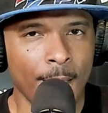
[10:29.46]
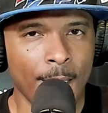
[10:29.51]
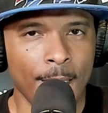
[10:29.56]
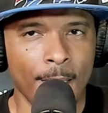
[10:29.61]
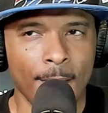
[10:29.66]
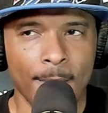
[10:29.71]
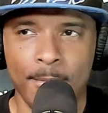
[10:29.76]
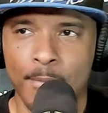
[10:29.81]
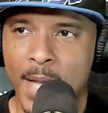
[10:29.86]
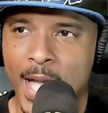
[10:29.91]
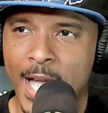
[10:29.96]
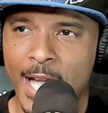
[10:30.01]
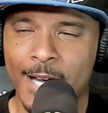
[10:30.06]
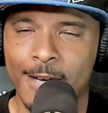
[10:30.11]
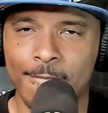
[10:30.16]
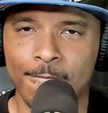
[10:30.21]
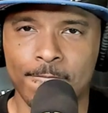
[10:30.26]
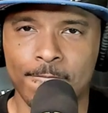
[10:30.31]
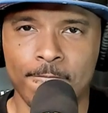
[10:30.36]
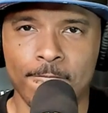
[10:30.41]

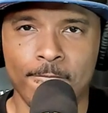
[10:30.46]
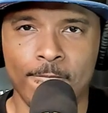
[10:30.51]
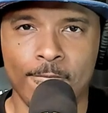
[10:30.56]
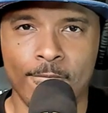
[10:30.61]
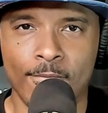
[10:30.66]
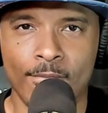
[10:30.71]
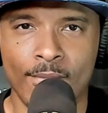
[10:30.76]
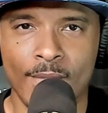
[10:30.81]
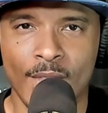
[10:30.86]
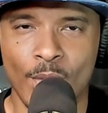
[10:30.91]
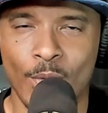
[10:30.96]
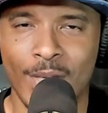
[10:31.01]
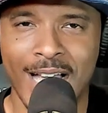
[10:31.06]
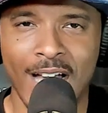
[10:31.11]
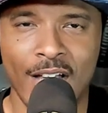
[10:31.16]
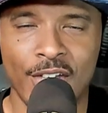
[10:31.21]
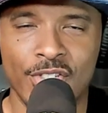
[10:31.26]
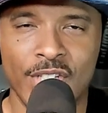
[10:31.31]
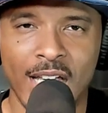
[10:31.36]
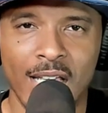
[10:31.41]
Man, we
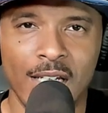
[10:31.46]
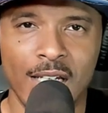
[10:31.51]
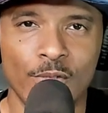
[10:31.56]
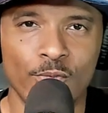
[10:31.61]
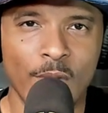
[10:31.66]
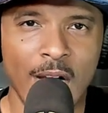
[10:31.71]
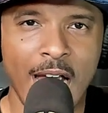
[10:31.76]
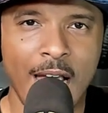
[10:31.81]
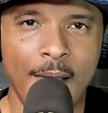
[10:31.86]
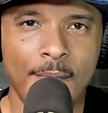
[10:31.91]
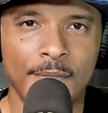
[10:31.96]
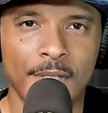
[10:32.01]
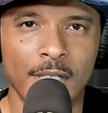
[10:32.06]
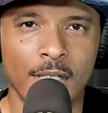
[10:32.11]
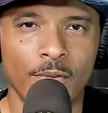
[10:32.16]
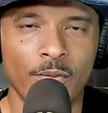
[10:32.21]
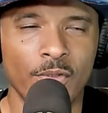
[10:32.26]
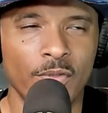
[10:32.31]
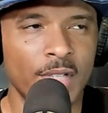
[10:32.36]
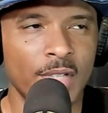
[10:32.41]
got Jalen Ramsey.
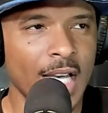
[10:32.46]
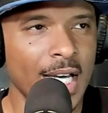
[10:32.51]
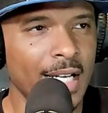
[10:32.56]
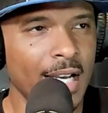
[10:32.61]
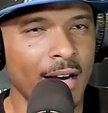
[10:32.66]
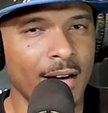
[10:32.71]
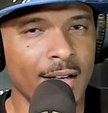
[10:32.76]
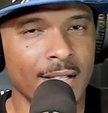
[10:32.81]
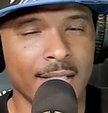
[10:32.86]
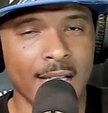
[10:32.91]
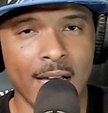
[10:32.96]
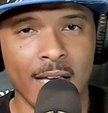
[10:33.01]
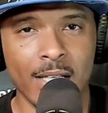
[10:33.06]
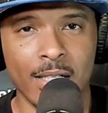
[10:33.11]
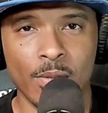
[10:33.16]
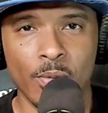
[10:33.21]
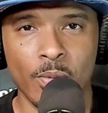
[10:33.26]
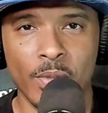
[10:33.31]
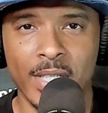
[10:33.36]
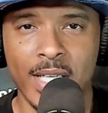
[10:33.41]
We've got Aaron
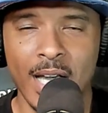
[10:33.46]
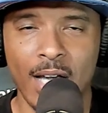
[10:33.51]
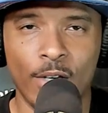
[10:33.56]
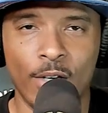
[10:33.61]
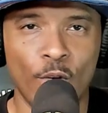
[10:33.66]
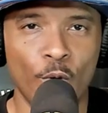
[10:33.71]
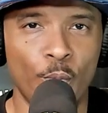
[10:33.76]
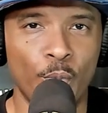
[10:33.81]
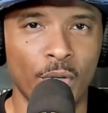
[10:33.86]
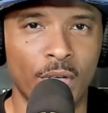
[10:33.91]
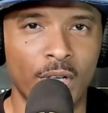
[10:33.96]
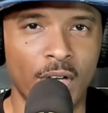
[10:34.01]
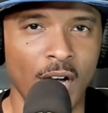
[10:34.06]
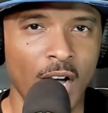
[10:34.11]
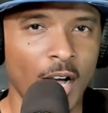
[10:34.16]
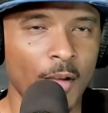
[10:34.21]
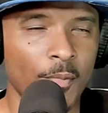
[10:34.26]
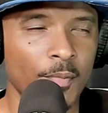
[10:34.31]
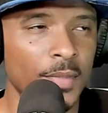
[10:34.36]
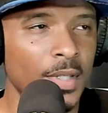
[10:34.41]
Donald. We got Cooper
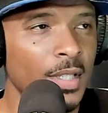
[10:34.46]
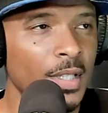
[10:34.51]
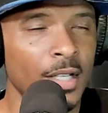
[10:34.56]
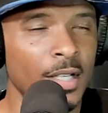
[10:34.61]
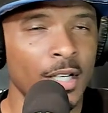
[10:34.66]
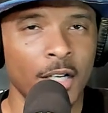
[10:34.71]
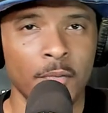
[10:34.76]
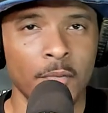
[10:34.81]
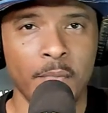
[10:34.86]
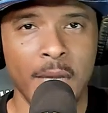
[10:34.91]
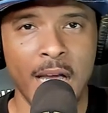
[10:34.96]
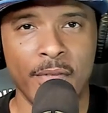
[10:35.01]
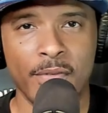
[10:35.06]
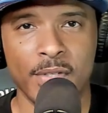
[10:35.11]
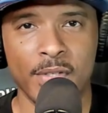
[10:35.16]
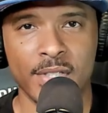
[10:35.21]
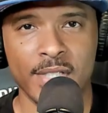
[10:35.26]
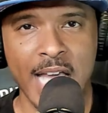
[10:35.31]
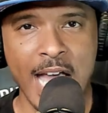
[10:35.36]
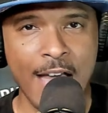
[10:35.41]
Kupp, Matthew
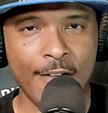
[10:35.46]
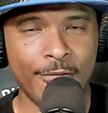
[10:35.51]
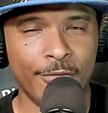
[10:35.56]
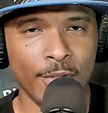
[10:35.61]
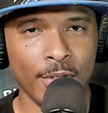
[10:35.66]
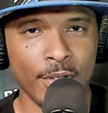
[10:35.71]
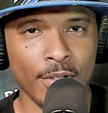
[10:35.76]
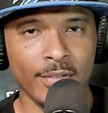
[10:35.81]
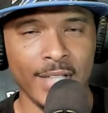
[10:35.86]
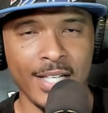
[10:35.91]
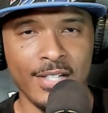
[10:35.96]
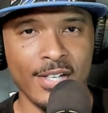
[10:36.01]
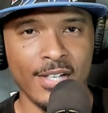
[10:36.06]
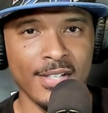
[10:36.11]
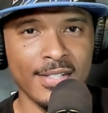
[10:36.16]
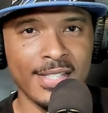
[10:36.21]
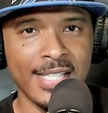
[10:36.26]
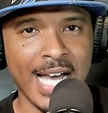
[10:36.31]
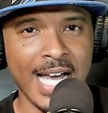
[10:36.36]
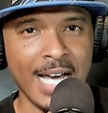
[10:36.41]
Stafford. They
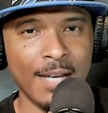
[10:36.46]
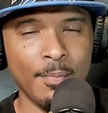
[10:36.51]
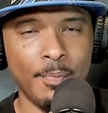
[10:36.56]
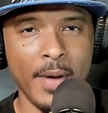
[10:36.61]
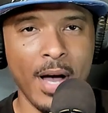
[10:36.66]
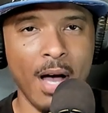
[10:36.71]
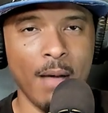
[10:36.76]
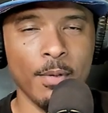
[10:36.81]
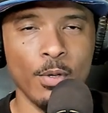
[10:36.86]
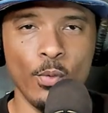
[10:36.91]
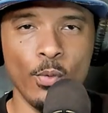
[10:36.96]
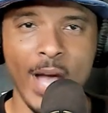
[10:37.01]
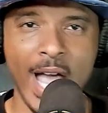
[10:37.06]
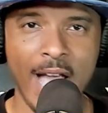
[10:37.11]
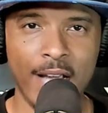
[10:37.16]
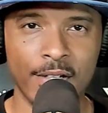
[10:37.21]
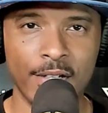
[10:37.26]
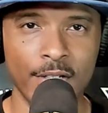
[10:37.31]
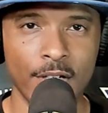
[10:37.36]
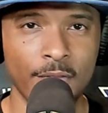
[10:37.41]
just got Bobby
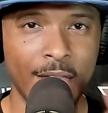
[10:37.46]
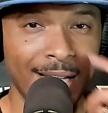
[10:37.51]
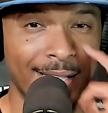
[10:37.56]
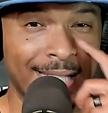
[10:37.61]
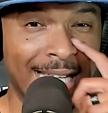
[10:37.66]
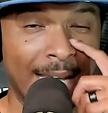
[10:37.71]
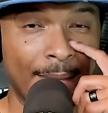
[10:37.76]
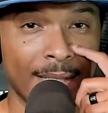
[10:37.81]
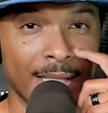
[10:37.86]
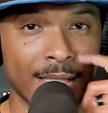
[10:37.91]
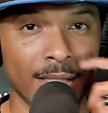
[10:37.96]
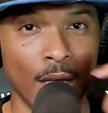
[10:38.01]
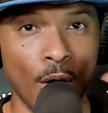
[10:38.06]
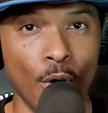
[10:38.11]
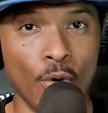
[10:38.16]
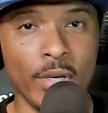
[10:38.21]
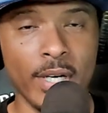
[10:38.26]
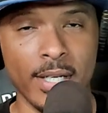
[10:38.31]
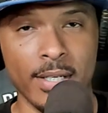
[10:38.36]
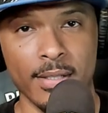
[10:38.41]
Wagner. That team is
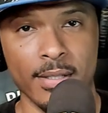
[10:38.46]
loaded.